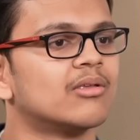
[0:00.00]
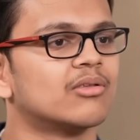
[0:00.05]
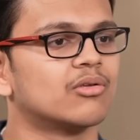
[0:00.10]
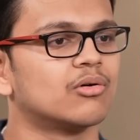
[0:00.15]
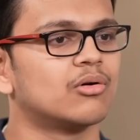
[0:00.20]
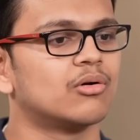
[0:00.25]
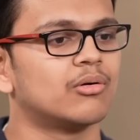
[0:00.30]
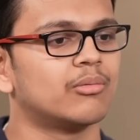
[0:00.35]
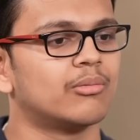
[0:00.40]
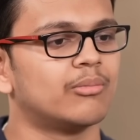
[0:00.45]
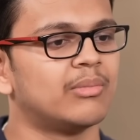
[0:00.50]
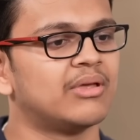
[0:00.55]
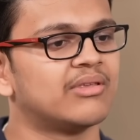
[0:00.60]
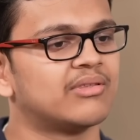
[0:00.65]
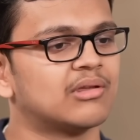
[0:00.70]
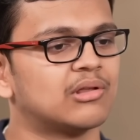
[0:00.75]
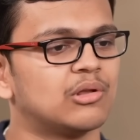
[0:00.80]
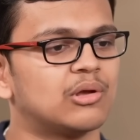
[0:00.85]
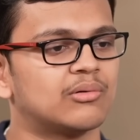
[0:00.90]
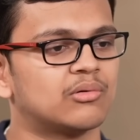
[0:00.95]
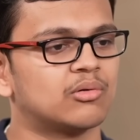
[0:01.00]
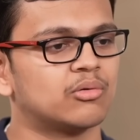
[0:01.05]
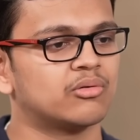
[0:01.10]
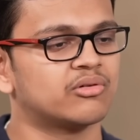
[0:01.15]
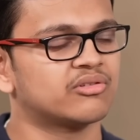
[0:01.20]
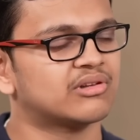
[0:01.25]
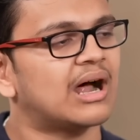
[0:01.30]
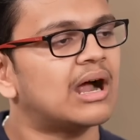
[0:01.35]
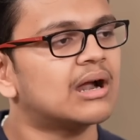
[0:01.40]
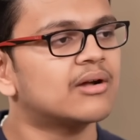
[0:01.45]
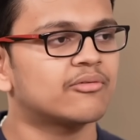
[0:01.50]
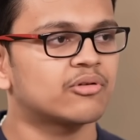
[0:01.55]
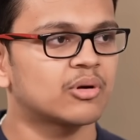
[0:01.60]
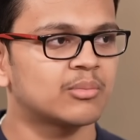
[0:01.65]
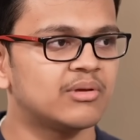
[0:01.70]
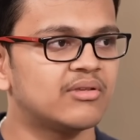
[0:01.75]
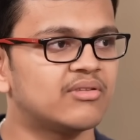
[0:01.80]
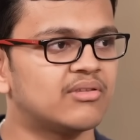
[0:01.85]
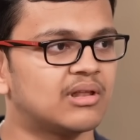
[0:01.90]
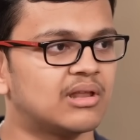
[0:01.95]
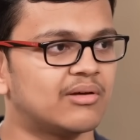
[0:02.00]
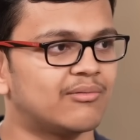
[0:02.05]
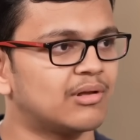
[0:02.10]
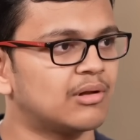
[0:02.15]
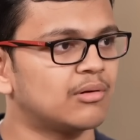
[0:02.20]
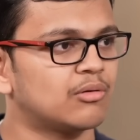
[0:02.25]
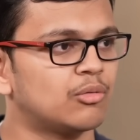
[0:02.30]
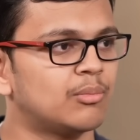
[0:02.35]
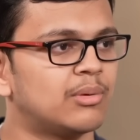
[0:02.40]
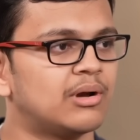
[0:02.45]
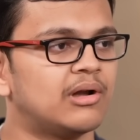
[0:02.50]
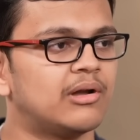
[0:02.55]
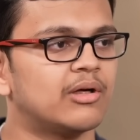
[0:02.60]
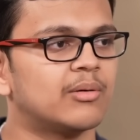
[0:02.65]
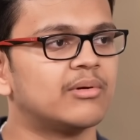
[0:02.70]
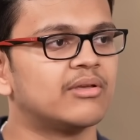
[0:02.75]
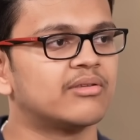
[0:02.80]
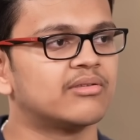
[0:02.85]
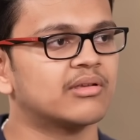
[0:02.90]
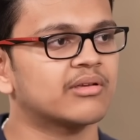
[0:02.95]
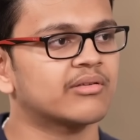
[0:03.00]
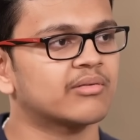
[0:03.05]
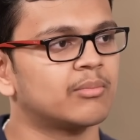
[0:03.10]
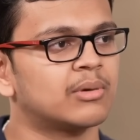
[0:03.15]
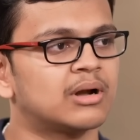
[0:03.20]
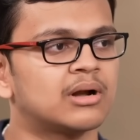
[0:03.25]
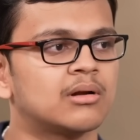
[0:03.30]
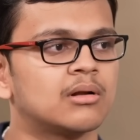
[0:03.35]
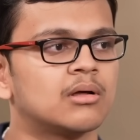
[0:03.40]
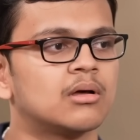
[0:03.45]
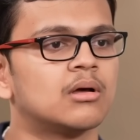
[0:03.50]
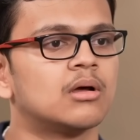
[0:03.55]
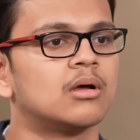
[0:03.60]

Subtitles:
So basically, you have to start from easy level to build your basics. But